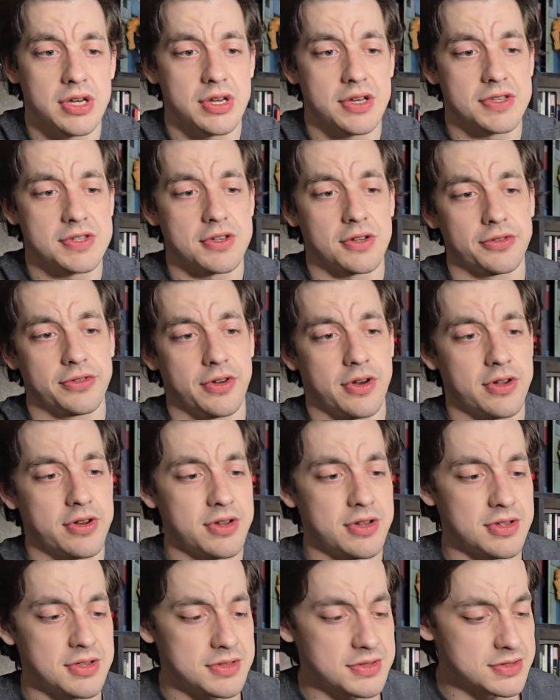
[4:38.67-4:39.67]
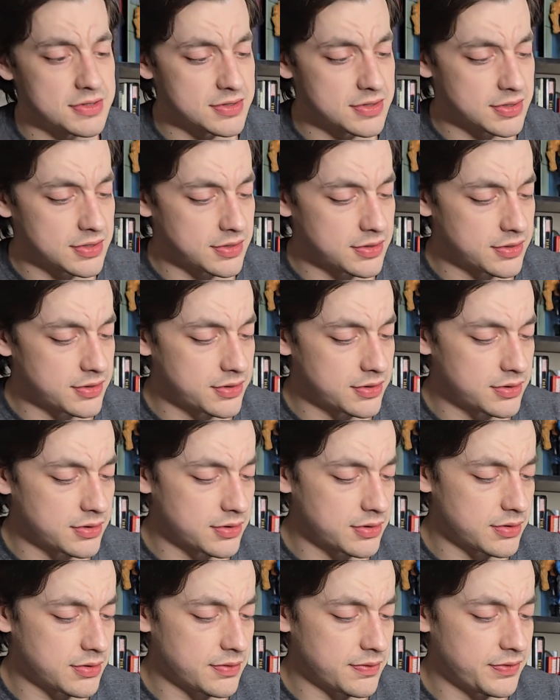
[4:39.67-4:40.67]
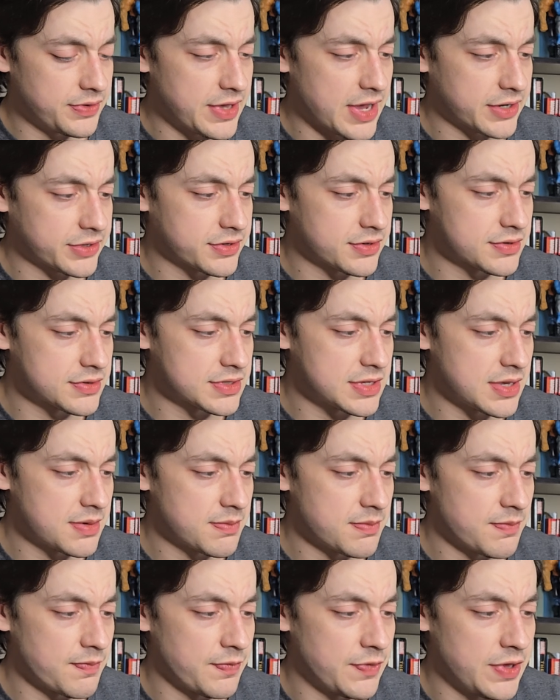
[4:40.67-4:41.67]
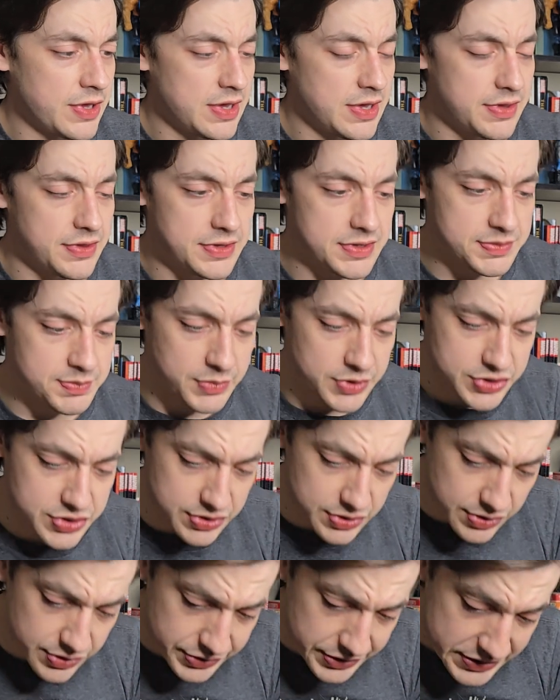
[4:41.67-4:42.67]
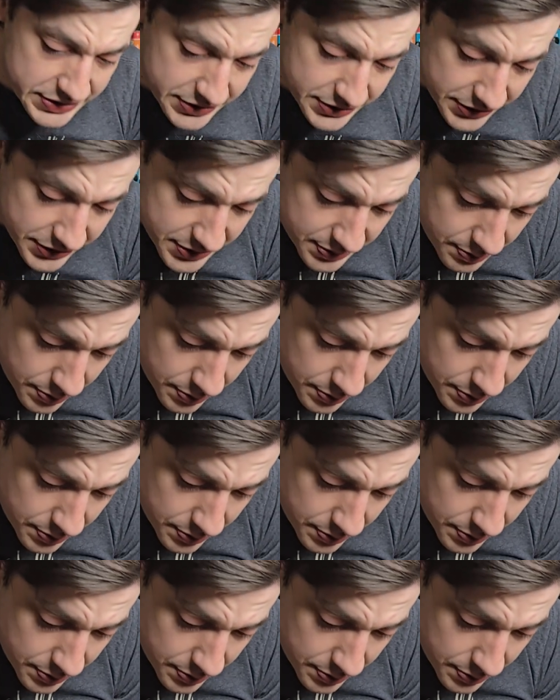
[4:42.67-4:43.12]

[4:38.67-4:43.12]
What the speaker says: Saldana is the actor's name. This looks